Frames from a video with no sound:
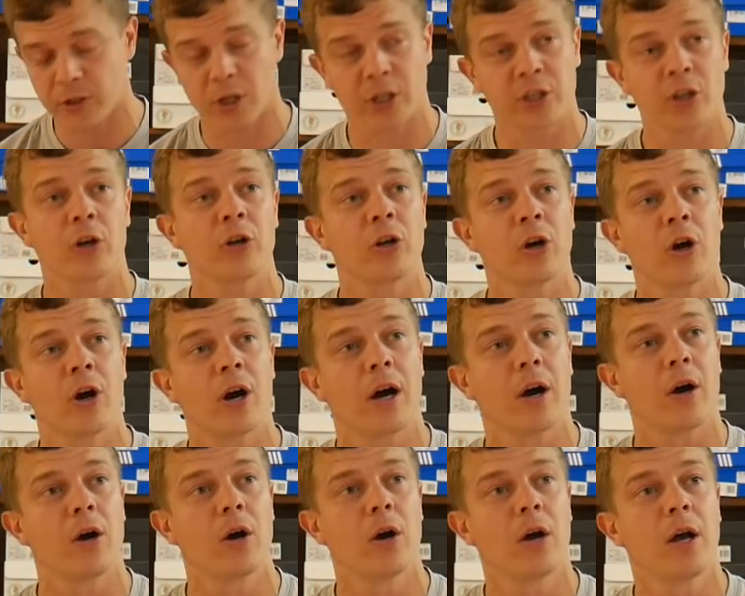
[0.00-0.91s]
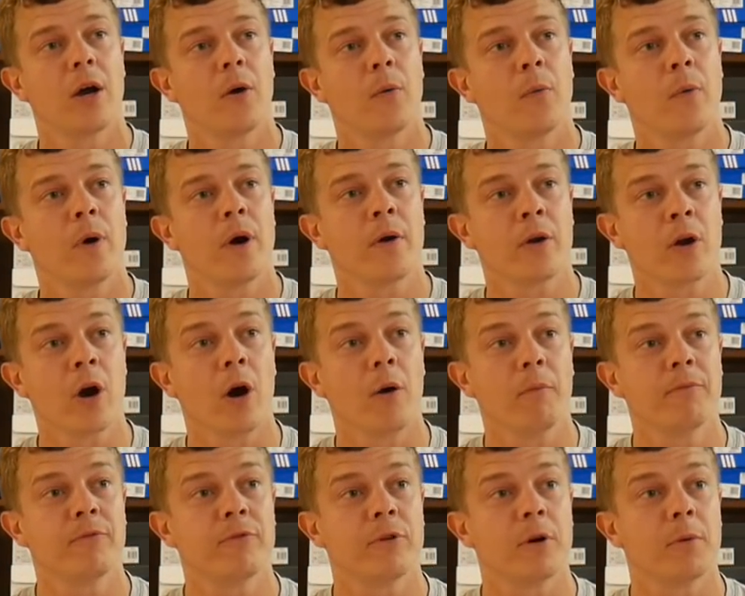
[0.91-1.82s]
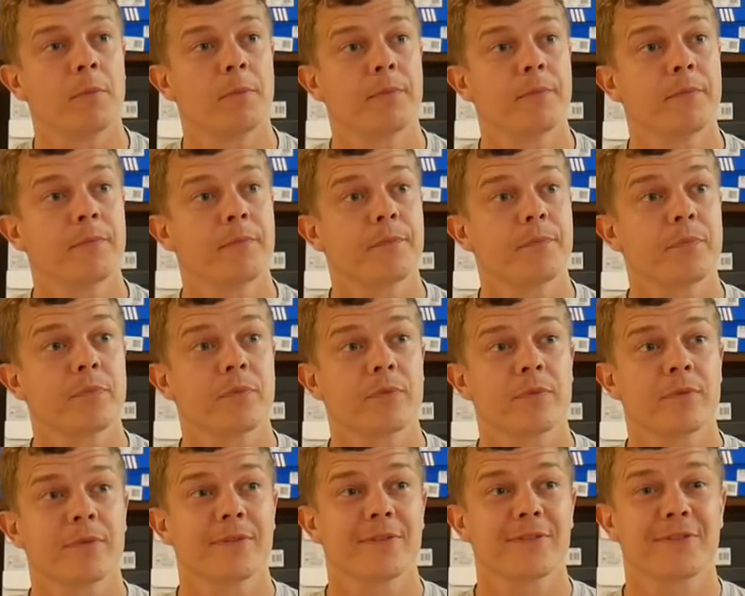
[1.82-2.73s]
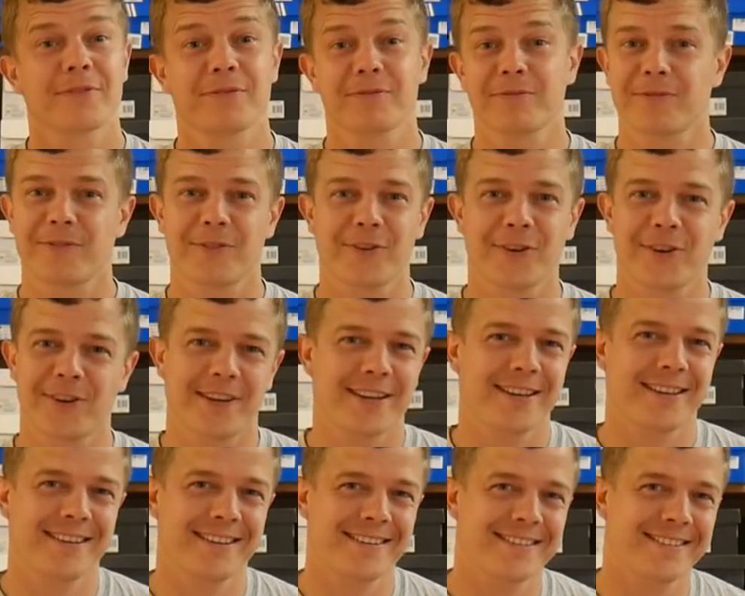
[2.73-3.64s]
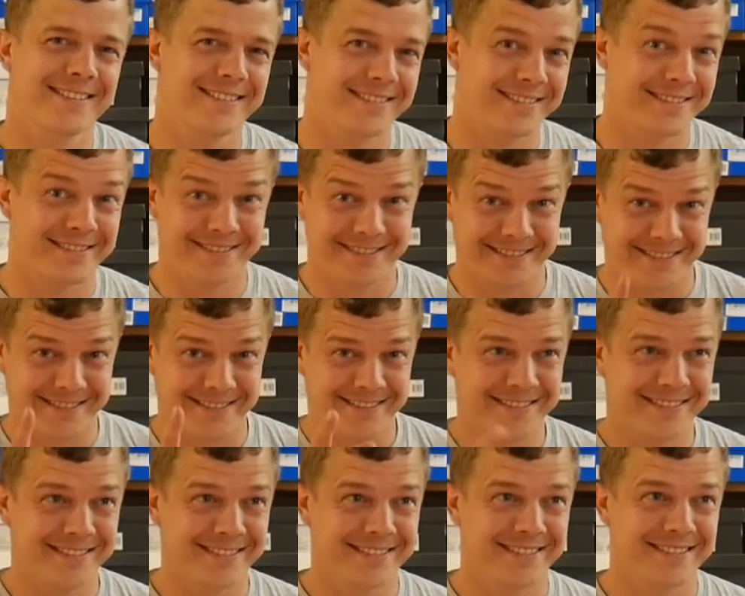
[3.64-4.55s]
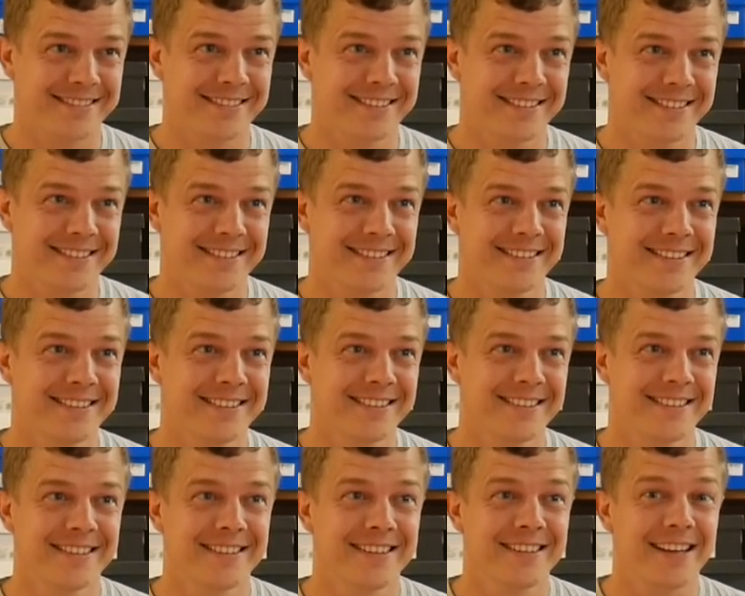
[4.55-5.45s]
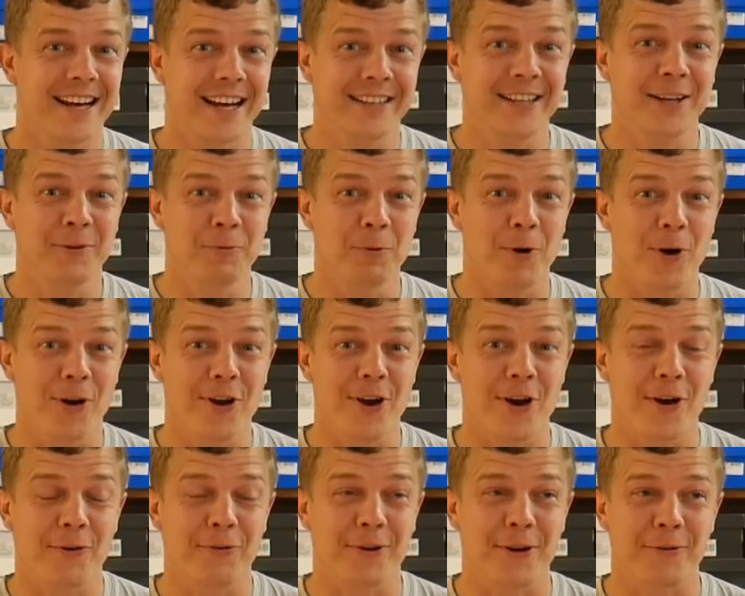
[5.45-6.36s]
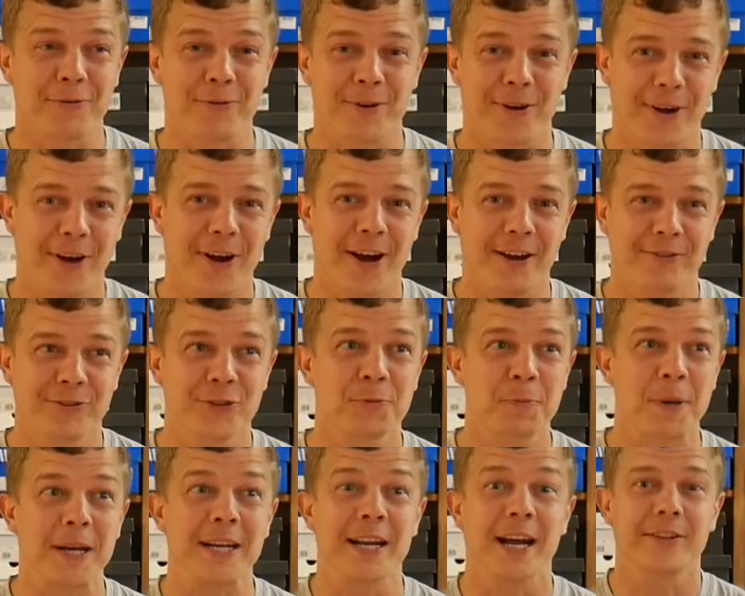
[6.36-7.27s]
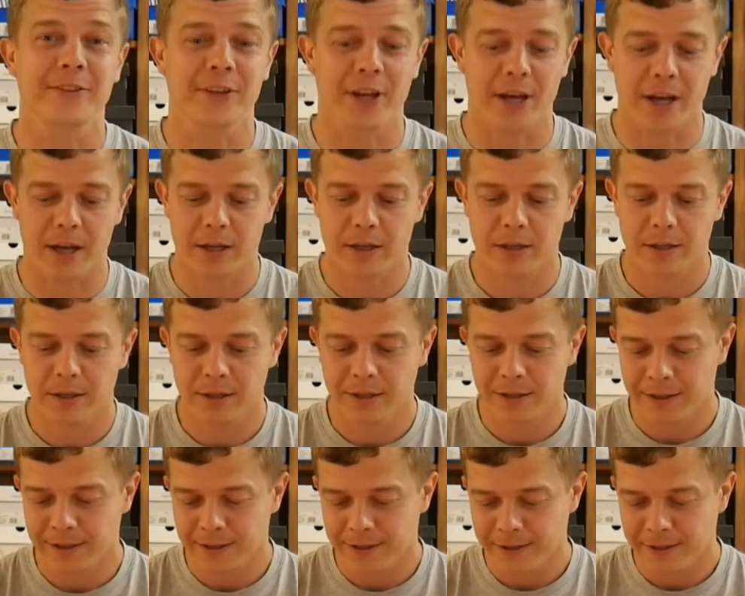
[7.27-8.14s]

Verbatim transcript: I don't know where he got them from. He took some crap in, doesn't he? Oh my God, he is a talker. I did walk off and I thought, oh, I've just been had there.